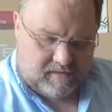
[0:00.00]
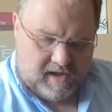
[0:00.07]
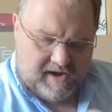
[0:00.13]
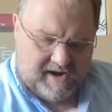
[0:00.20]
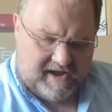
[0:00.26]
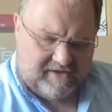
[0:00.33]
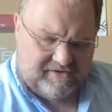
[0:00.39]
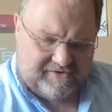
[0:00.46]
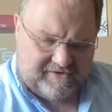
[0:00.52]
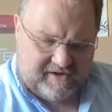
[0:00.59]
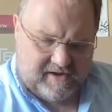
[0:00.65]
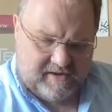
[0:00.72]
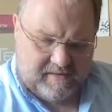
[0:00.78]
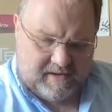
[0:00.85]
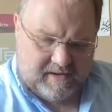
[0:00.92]
against
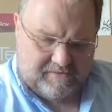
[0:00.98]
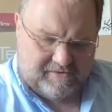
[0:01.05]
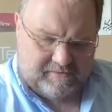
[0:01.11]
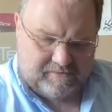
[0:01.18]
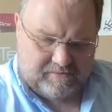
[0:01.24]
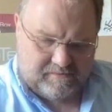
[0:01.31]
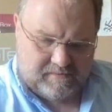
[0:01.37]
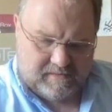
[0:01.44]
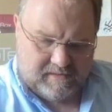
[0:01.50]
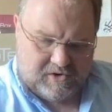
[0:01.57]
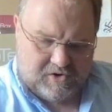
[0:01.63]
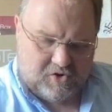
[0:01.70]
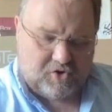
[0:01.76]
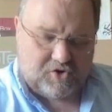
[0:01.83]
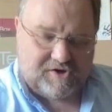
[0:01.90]
some
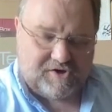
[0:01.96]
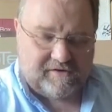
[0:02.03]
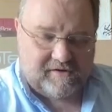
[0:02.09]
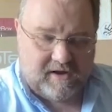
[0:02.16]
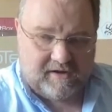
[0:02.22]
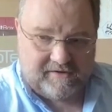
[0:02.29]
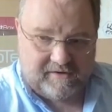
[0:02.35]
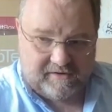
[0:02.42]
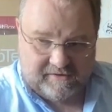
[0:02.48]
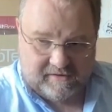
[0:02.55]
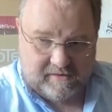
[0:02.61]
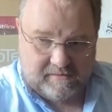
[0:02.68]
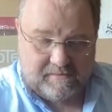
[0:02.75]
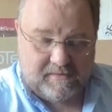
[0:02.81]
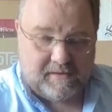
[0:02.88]
notches cut into
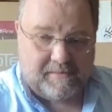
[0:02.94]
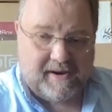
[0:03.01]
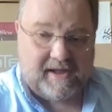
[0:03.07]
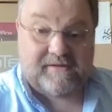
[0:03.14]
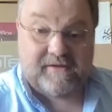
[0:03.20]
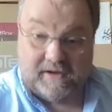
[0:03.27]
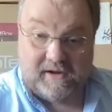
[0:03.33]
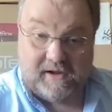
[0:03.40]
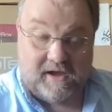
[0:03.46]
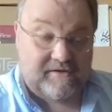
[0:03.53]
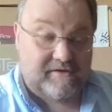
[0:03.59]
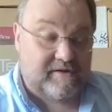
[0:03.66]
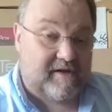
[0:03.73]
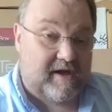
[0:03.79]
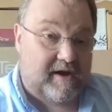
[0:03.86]
the platter in the case of
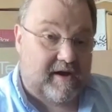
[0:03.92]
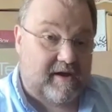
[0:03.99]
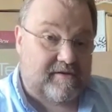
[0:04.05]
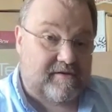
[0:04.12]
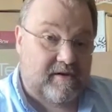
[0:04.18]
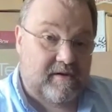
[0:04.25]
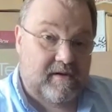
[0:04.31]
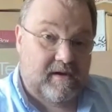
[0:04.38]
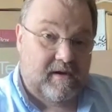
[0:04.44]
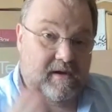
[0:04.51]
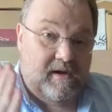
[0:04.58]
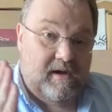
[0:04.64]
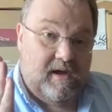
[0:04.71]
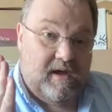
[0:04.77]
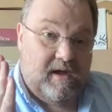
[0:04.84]
the Technics.
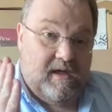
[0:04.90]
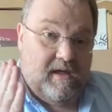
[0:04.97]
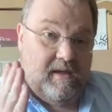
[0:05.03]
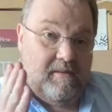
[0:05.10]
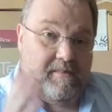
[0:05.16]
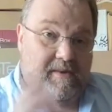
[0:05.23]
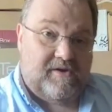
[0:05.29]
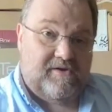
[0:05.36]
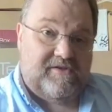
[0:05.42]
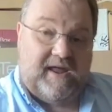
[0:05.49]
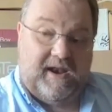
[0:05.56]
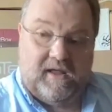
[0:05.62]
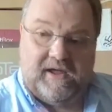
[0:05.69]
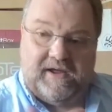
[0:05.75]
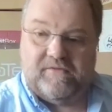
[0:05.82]
Because that
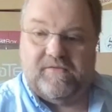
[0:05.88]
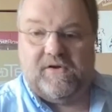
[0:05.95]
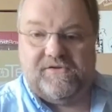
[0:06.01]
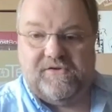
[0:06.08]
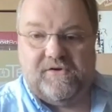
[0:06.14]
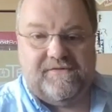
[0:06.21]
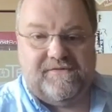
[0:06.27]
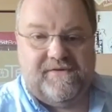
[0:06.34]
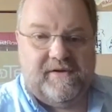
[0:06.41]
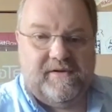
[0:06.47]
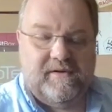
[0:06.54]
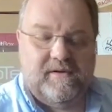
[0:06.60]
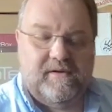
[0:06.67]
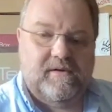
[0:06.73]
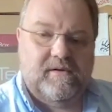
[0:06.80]
light runs off
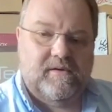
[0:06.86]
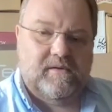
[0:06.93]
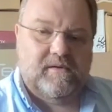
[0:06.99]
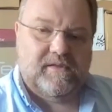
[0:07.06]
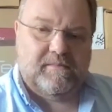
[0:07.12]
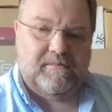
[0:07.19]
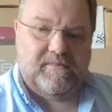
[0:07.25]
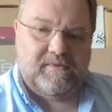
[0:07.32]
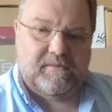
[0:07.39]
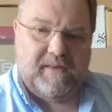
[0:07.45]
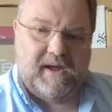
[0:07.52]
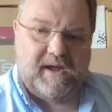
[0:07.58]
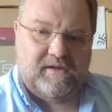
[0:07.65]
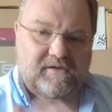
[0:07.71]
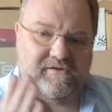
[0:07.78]
the
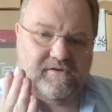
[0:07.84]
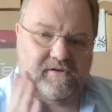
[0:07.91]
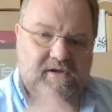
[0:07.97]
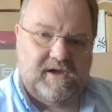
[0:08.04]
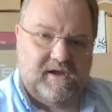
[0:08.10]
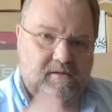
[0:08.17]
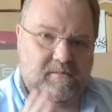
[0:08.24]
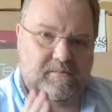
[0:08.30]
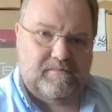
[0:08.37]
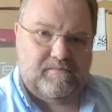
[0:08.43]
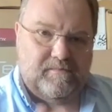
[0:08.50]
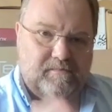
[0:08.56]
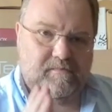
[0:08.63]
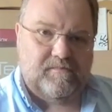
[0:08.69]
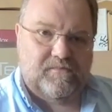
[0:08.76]
mains, it
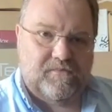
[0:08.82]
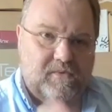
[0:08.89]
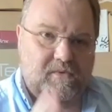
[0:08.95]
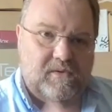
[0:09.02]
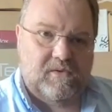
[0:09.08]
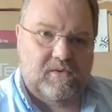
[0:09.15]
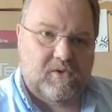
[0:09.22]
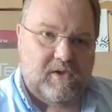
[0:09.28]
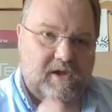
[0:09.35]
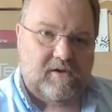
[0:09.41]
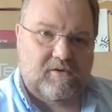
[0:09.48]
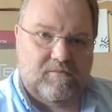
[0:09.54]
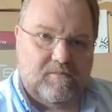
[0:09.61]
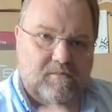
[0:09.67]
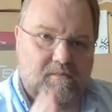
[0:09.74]

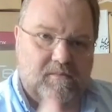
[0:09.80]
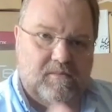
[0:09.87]
will